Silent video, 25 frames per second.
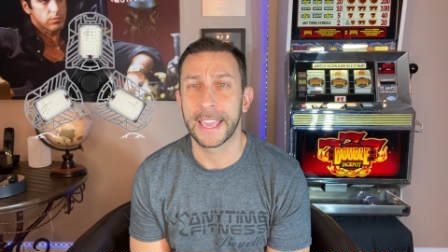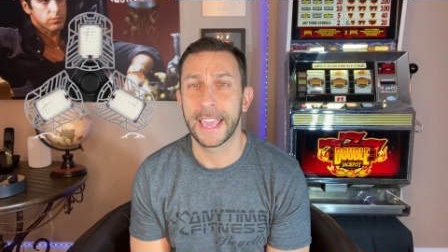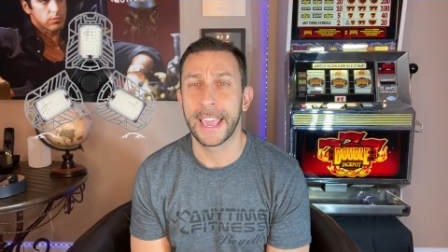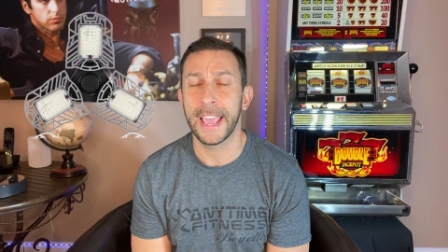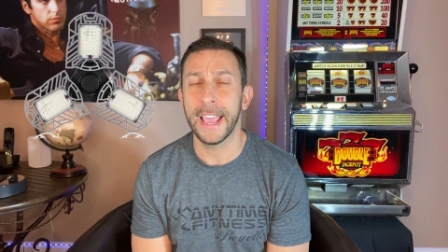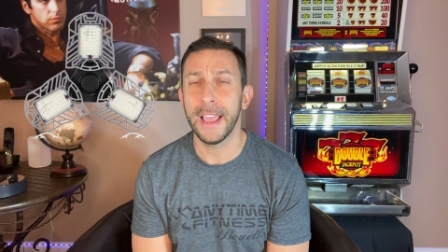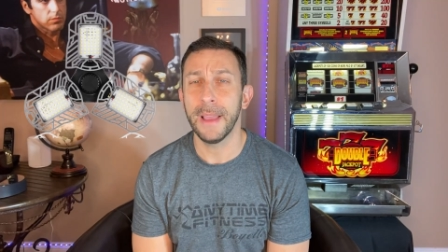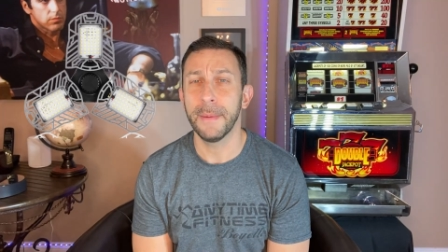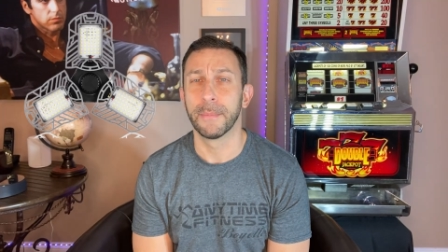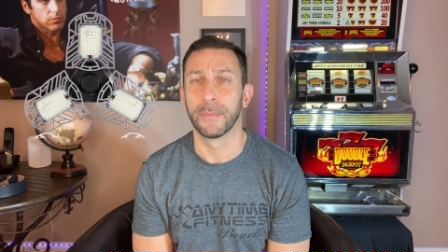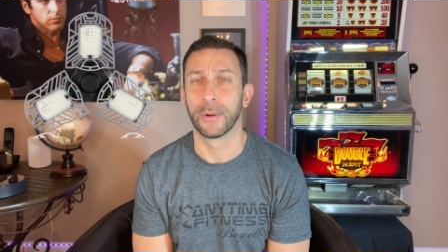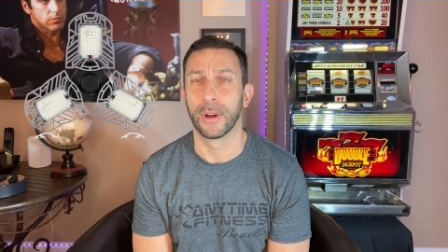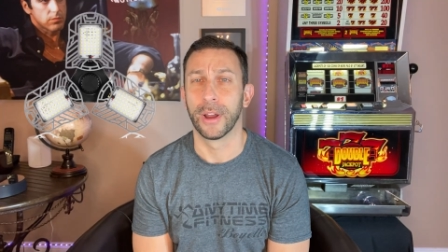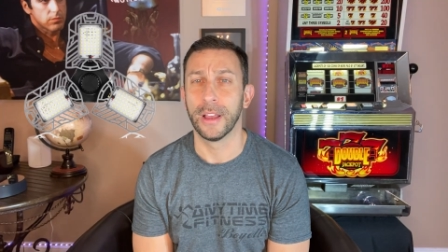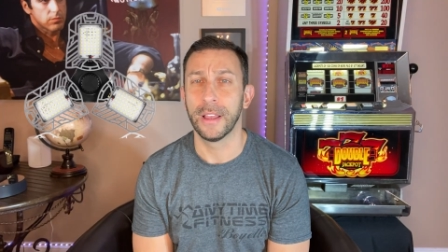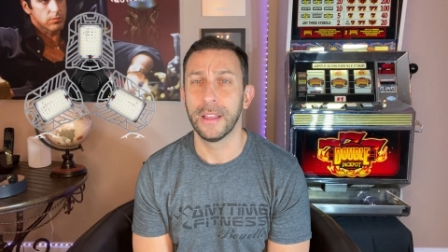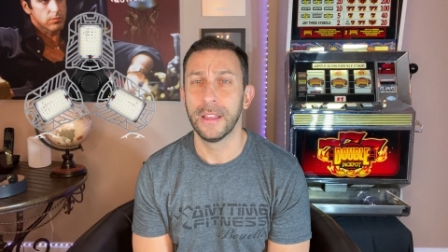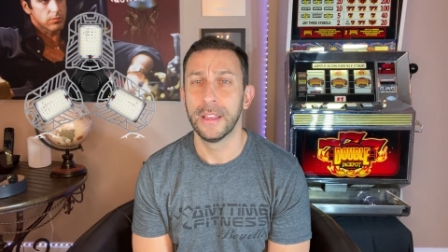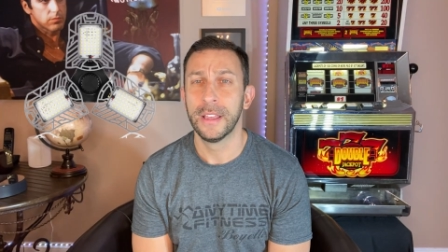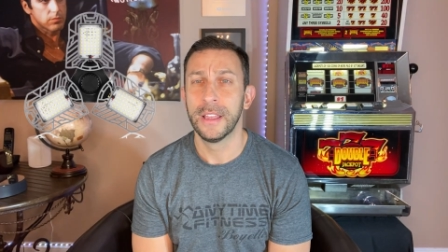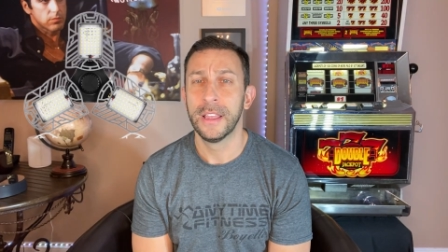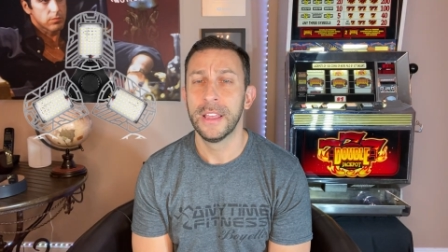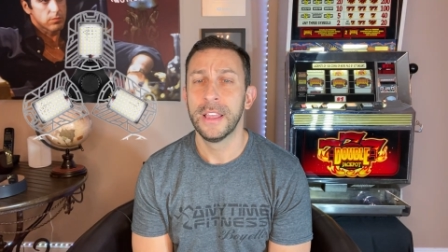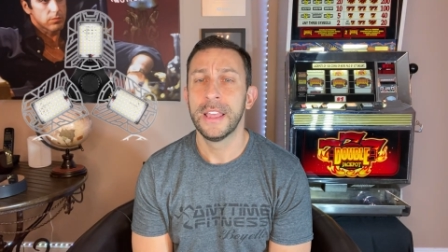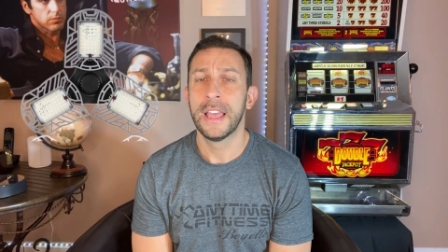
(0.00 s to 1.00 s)

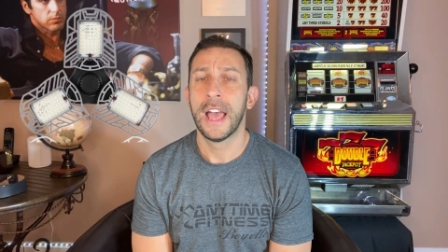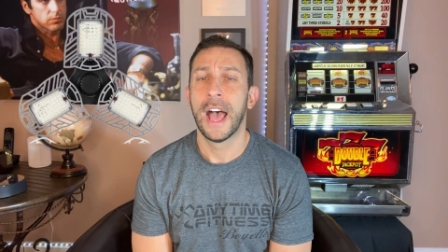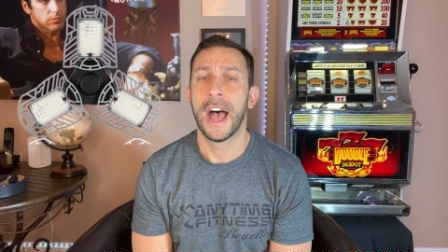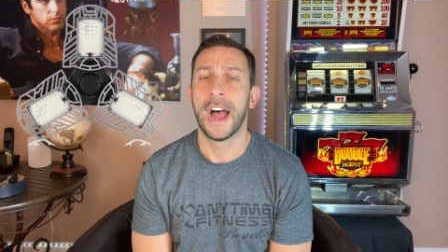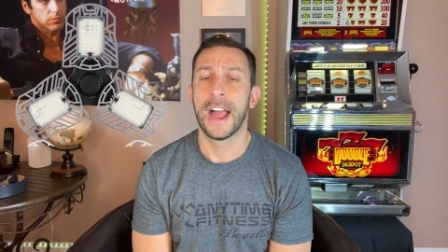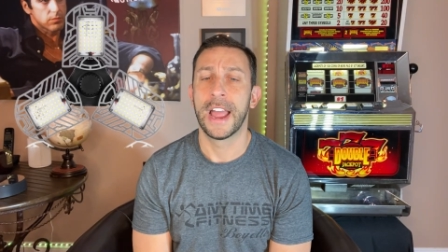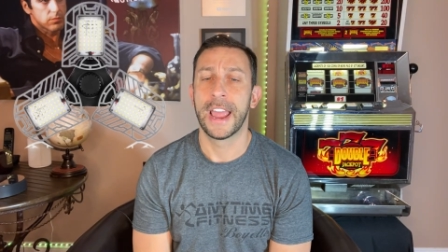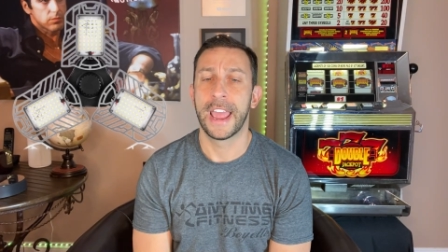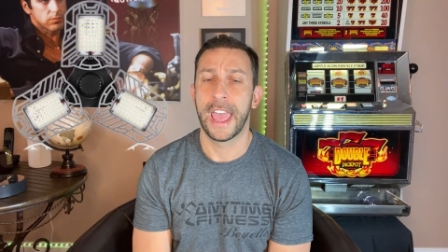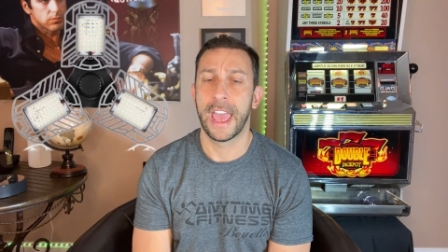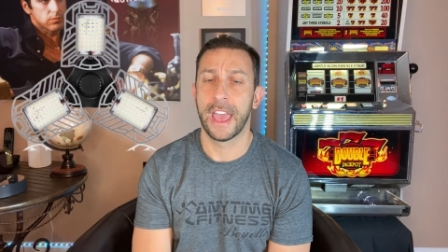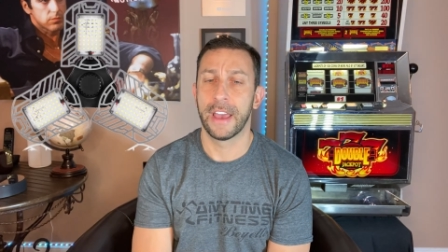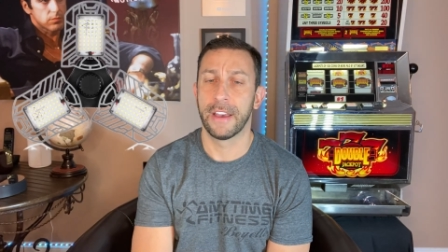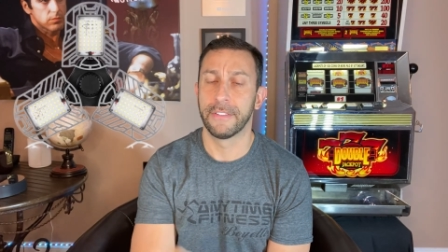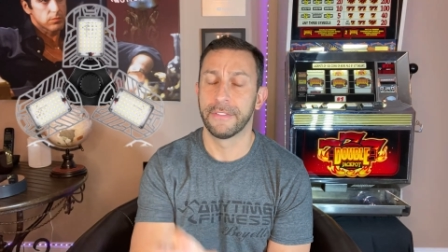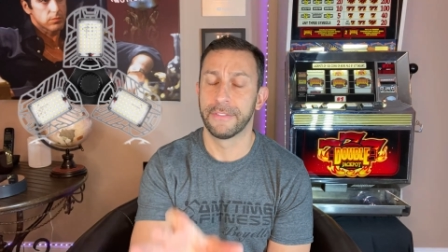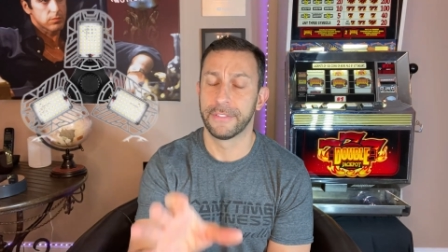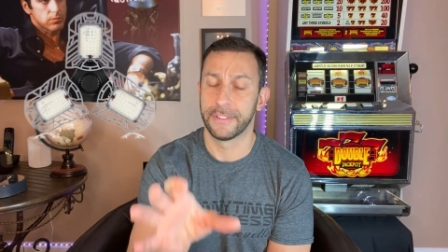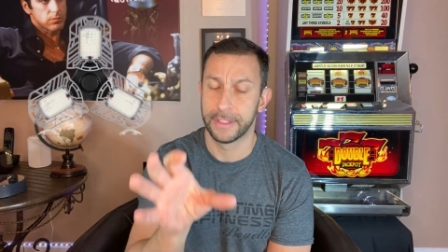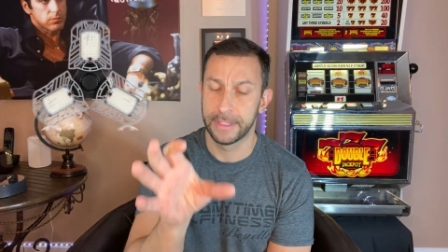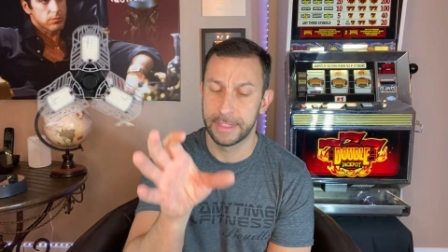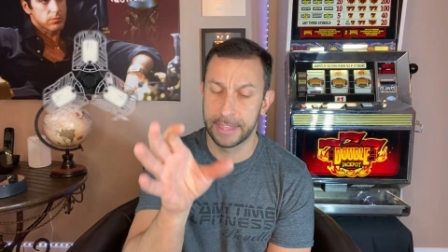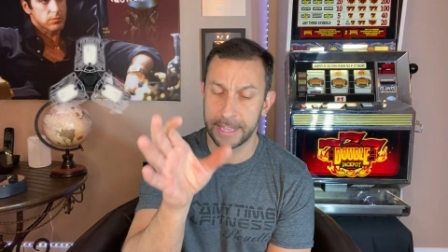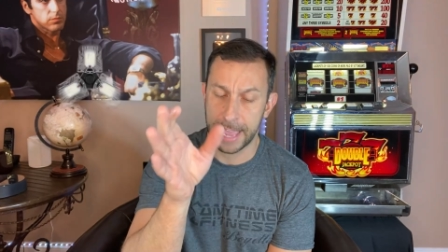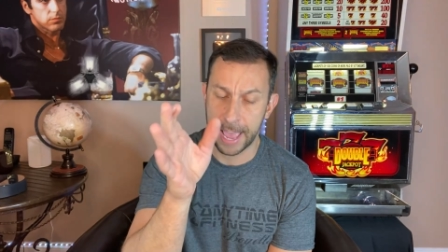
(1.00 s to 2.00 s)
camera, I
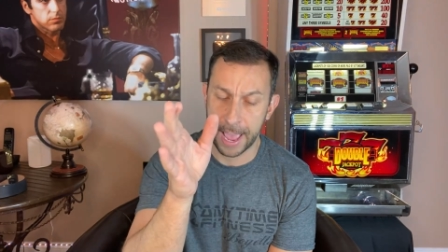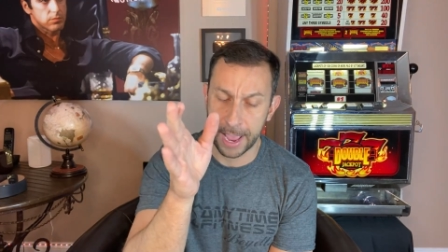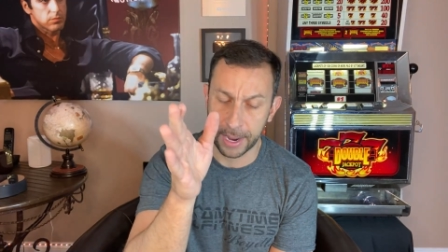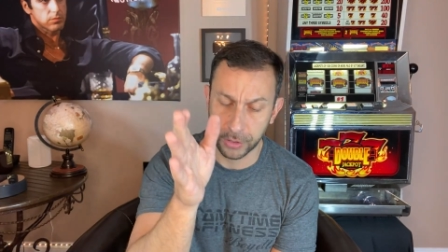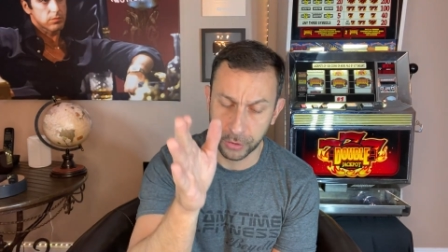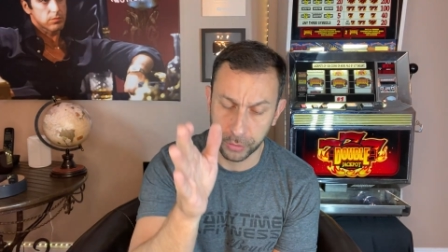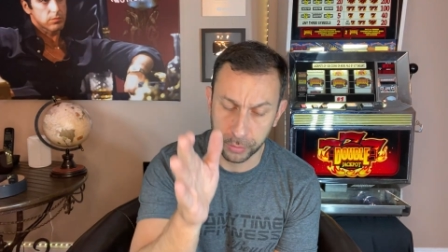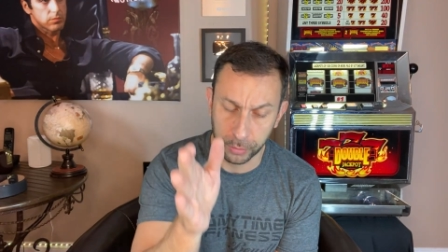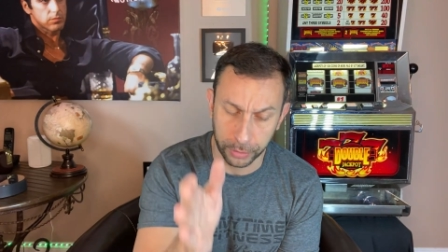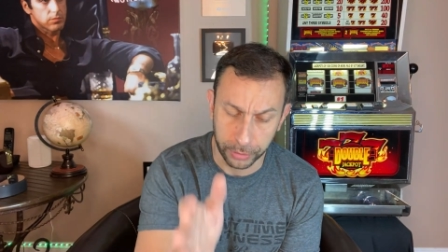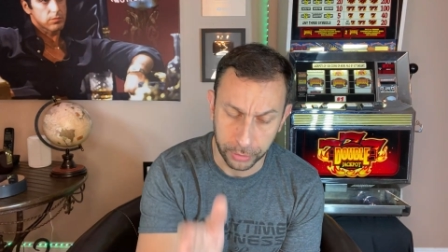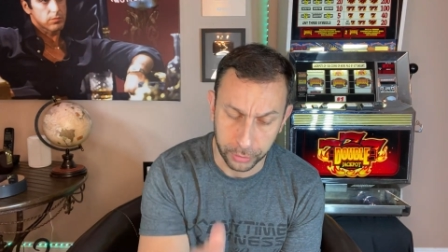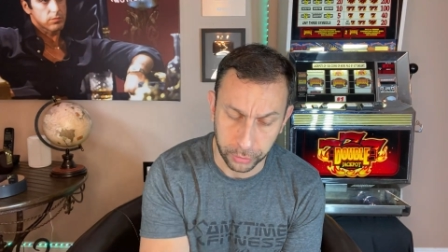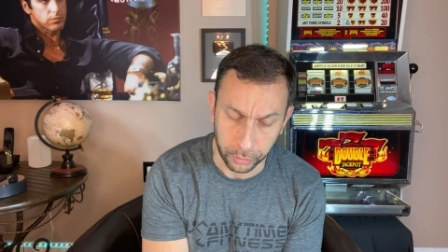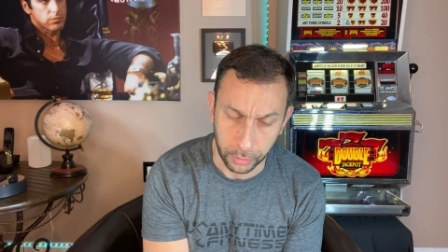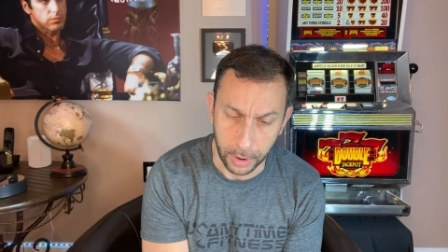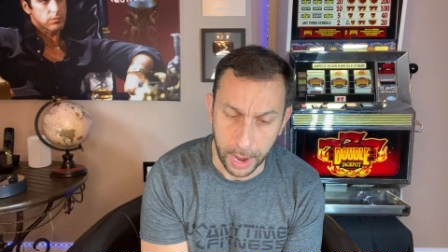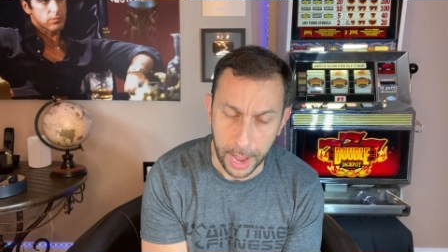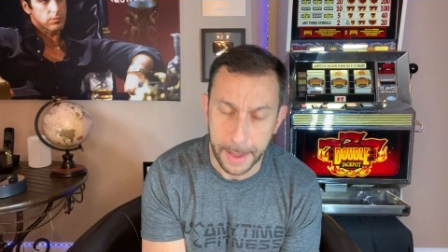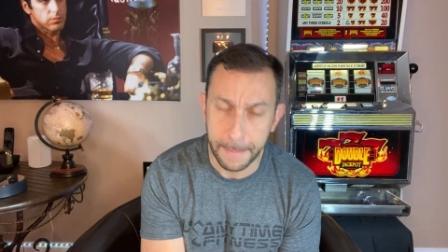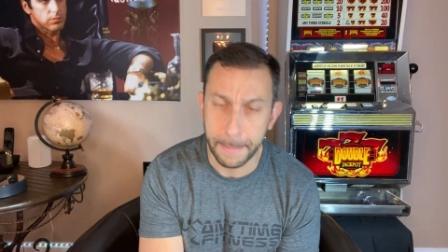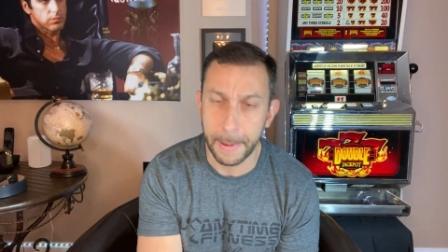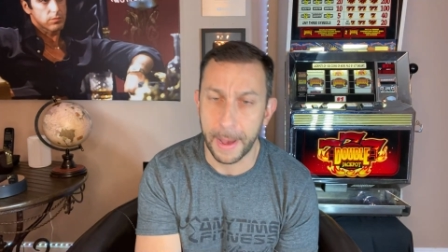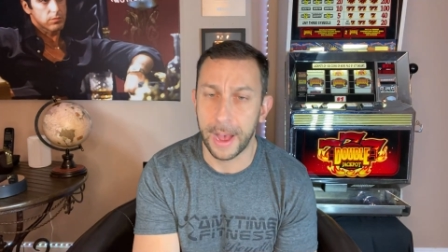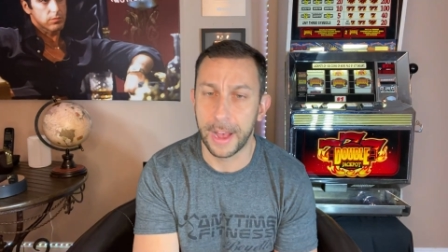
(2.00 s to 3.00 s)
have the actual
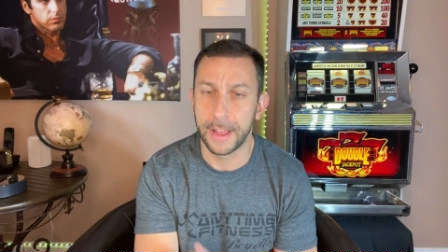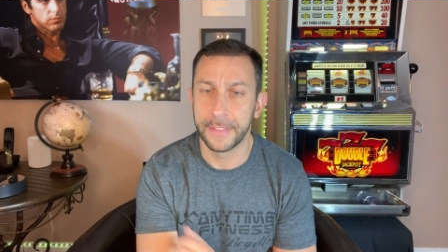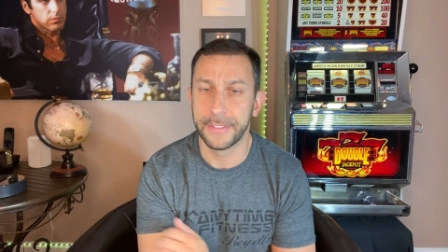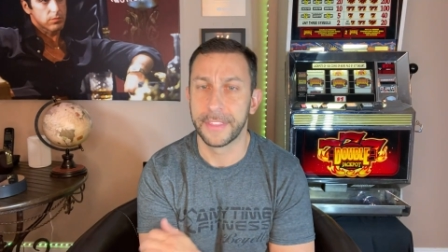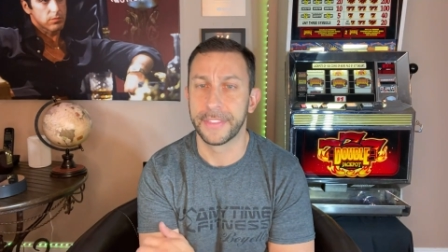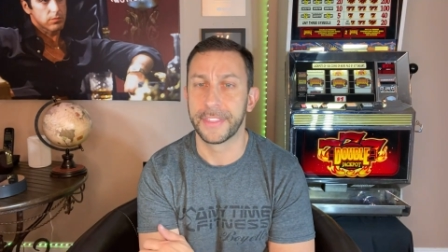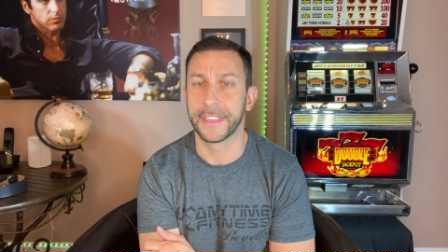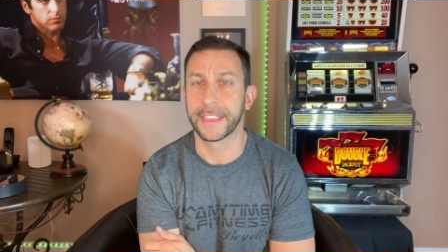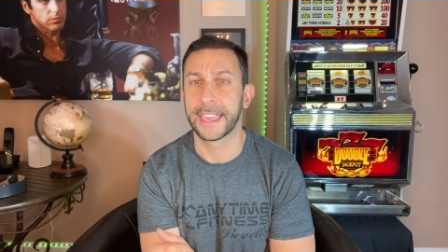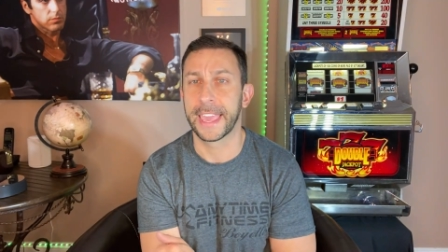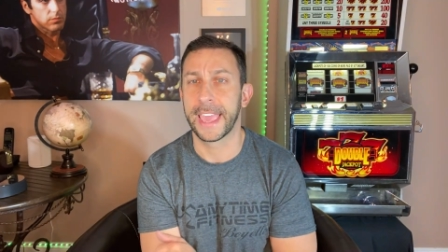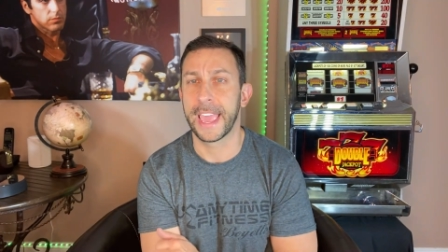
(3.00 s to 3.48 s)
tripod that the